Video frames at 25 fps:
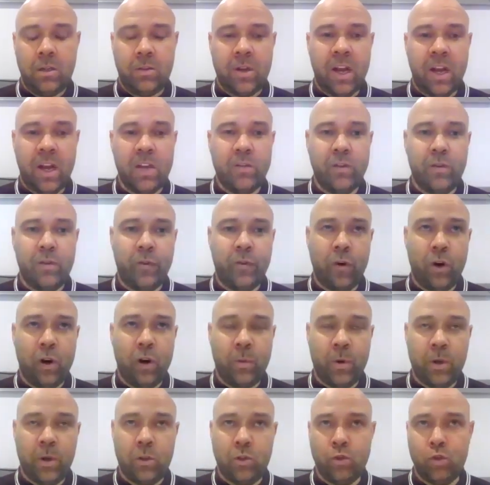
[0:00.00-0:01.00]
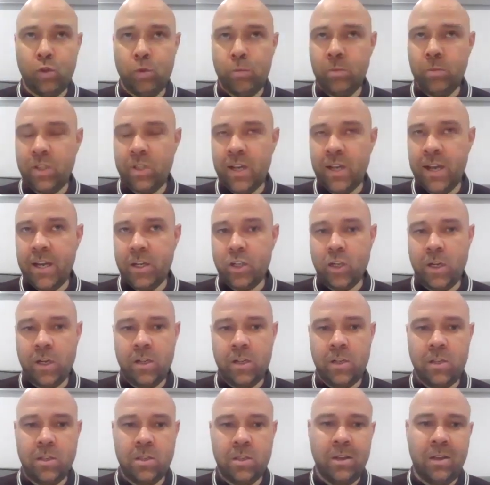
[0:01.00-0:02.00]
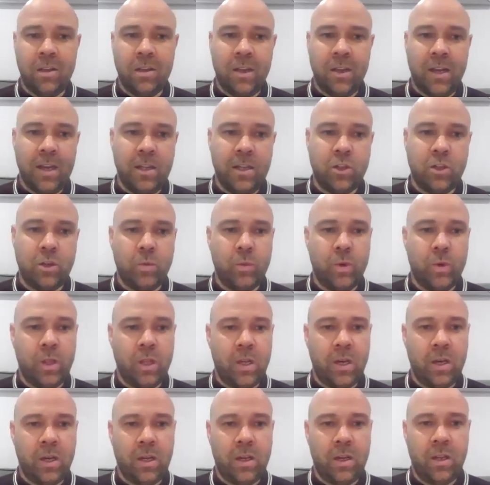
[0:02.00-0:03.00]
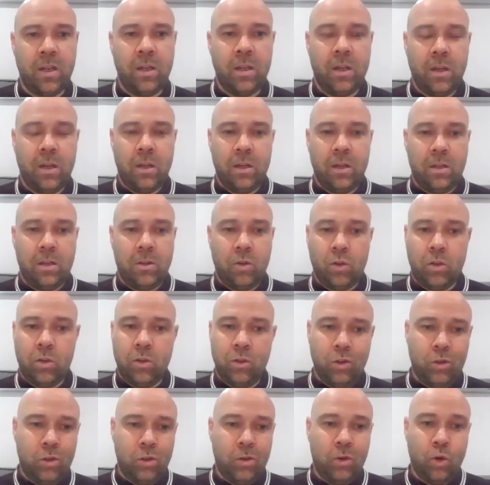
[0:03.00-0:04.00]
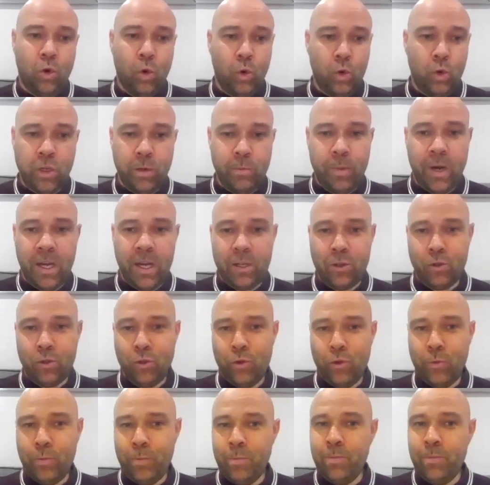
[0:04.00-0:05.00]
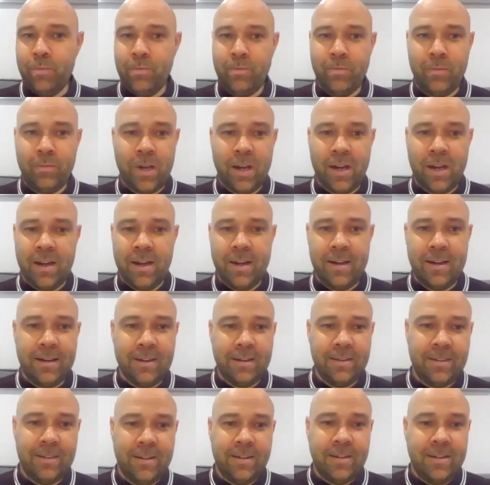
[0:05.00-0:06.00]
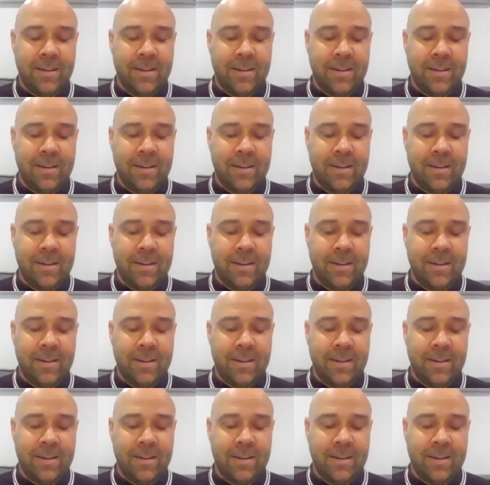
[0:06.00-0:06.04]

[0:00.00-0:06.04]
driving forward Zoom sessions and engaging with coaching by Zoom. We're